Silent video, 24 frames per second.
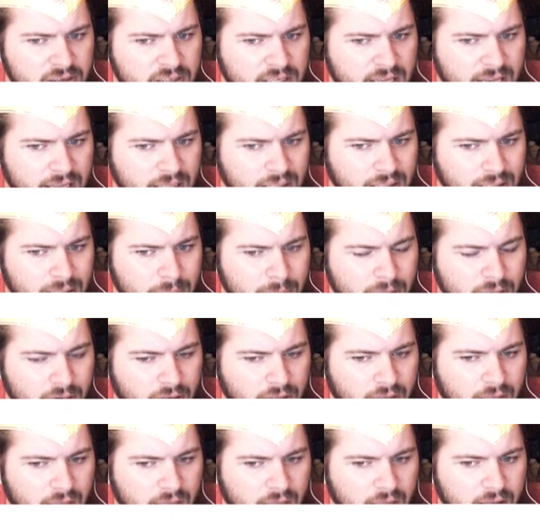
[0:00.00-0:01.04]
dangly bit on
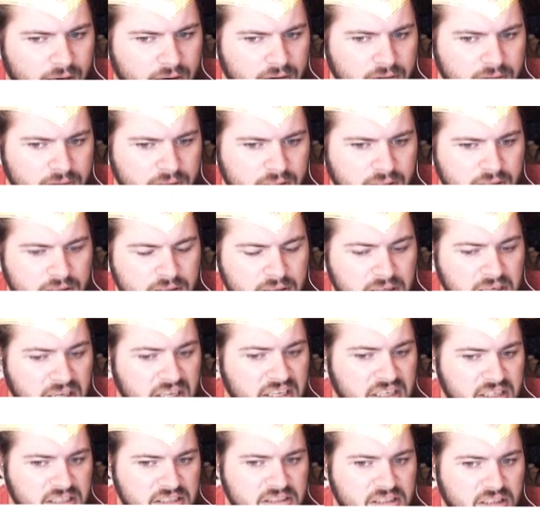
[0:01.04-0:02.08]
the head.
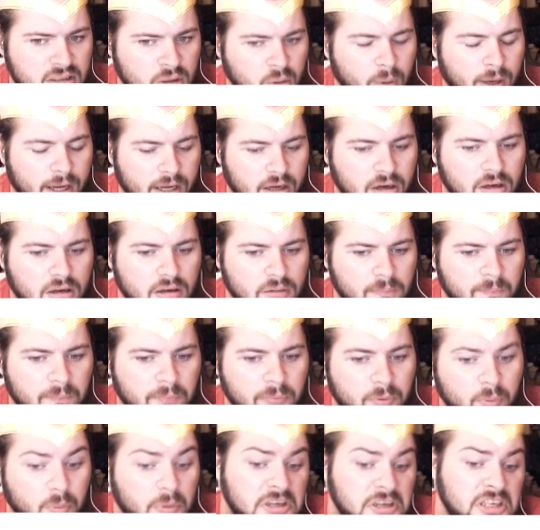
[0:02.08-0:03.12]
It's a quail.
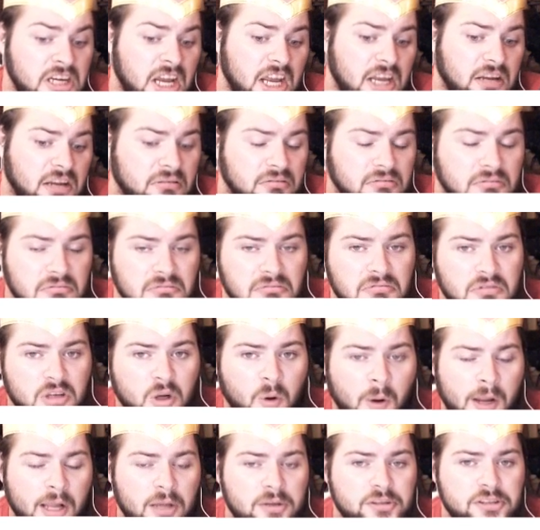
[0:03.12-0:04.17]
Which, hey,
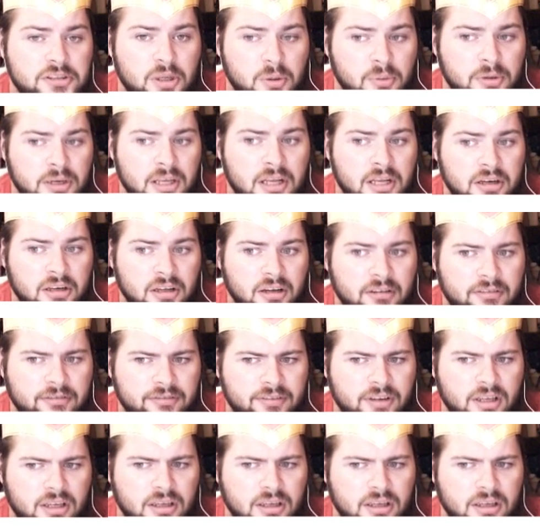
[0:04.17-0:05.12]
quails don't get enough,